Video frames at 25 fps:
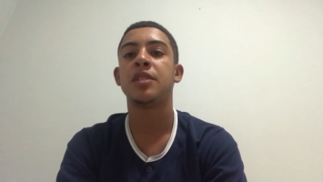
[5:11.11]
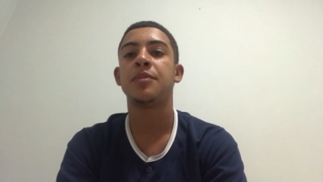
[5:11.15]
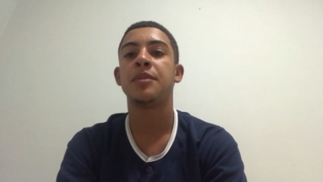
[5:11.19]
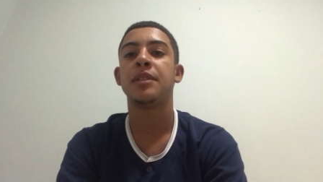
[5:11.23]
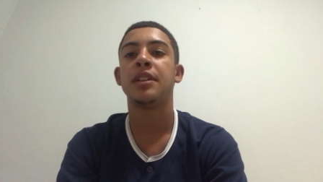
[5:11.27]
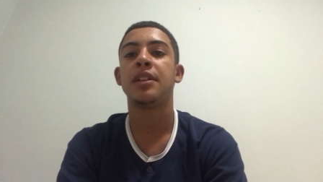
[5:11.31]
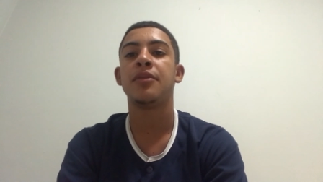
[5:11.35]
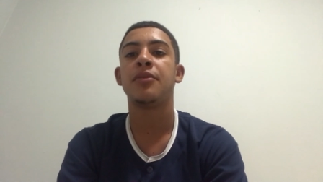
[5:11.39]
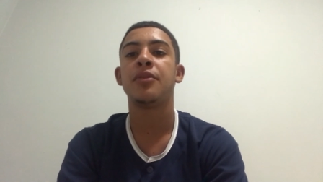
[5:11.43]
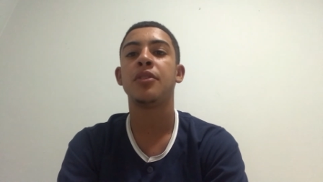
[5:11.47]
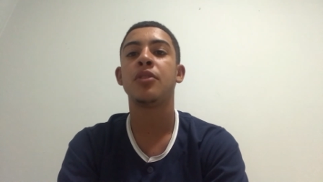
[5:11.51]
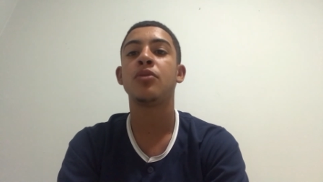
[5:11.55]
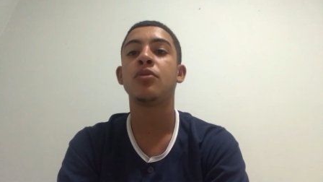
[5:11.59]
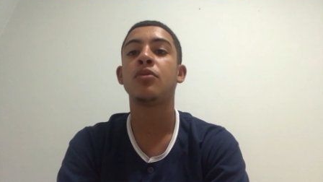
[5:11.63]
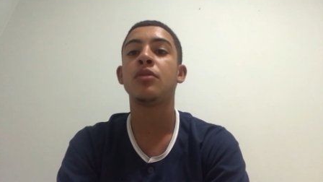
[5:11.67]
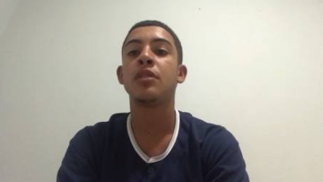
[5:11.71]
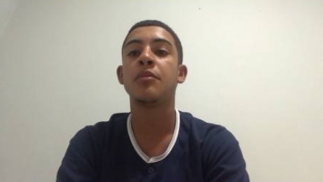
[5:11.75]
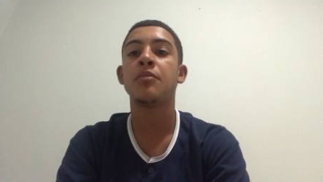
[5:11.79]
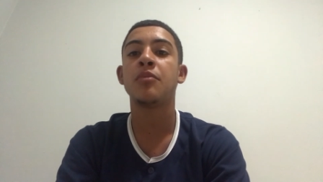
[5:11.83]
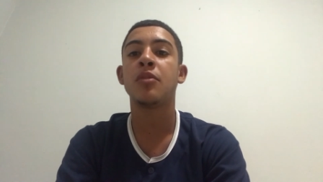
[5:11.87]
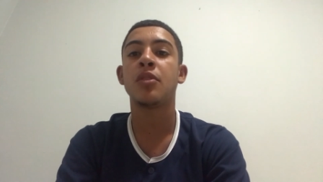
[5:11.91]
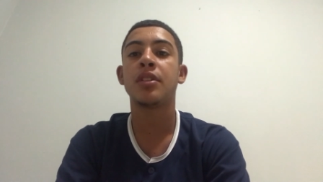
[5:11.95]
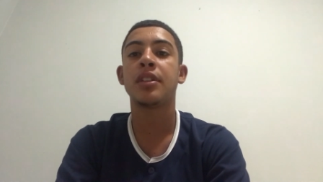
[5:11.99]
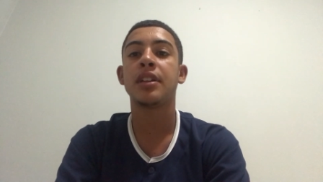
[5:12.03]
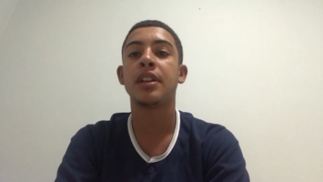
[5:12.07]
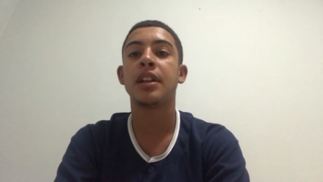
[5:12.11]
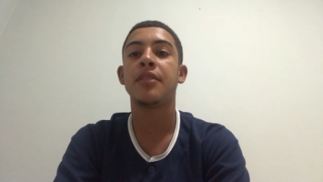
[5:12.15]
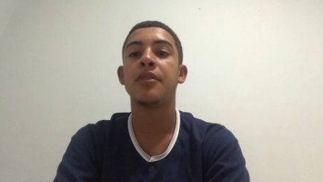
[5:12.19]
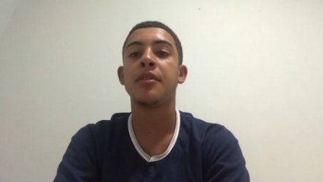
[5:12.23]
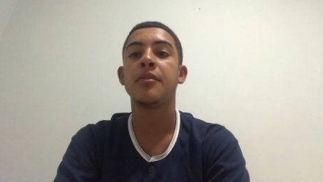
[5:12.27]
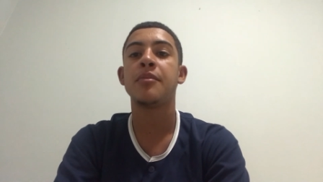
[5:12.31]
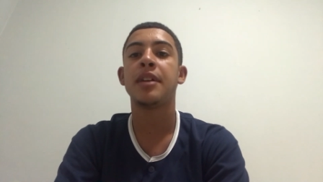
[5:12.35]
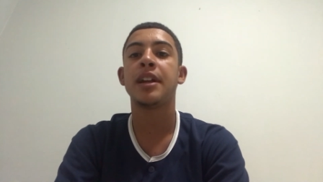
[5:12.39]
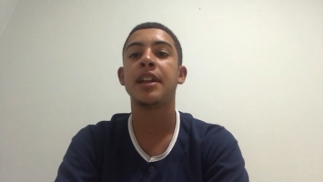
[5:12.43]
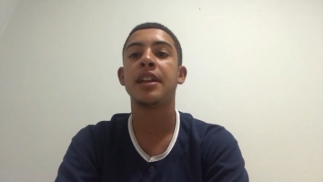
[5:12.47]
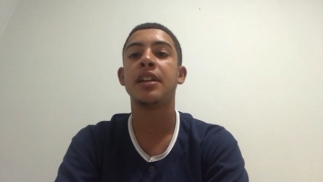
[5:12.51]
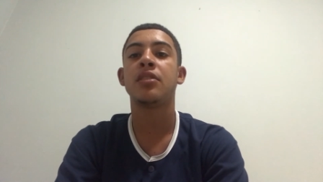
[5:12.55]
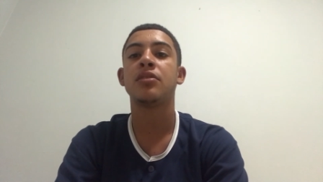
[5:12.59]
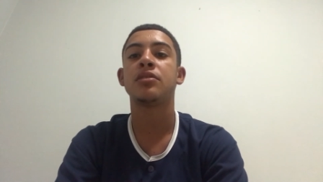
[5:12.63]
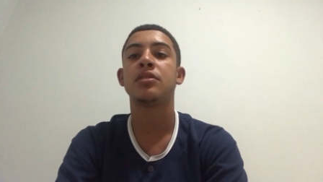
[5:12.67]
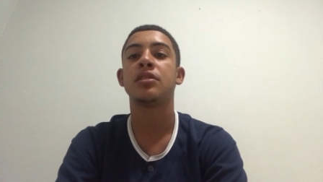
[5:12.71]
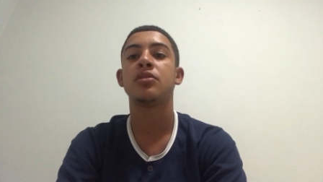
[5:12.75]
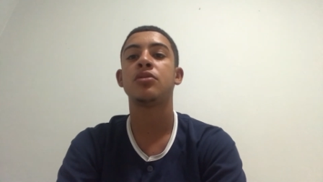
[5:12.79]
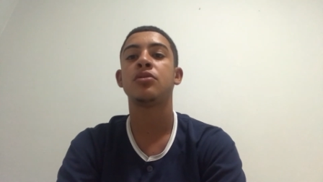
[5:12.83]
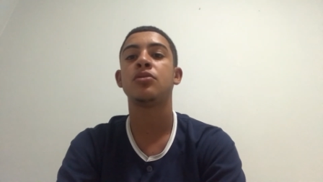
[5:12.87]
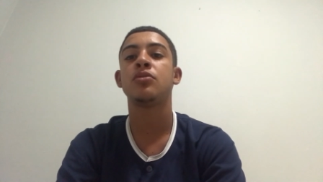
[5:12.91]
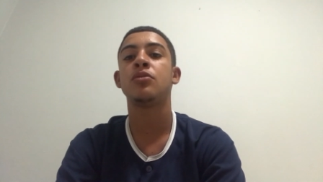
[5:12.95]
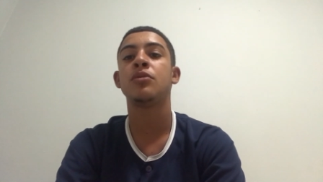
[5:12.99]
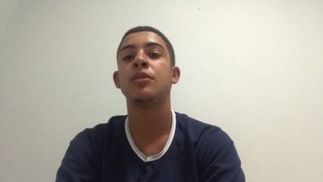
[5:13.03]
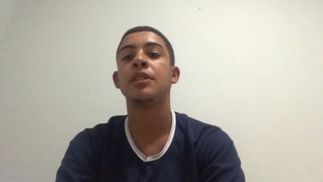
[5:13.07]
But if you're doing more than everybody else is
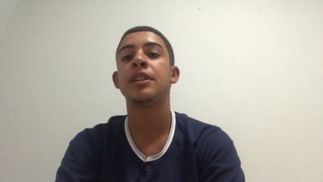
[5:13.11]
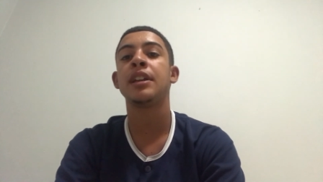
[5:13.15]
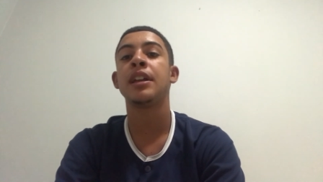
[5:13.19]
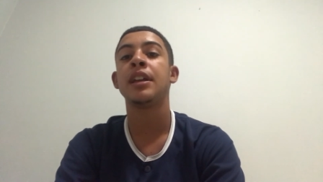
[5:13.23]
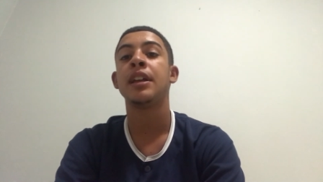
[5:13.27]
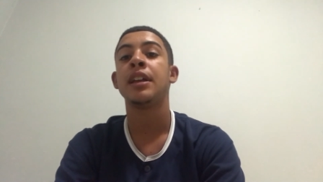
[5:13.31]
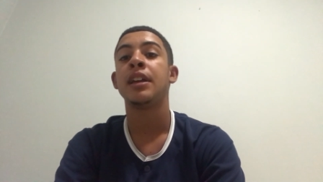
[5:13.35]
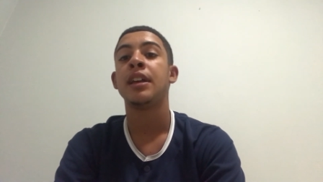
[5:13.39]
doing,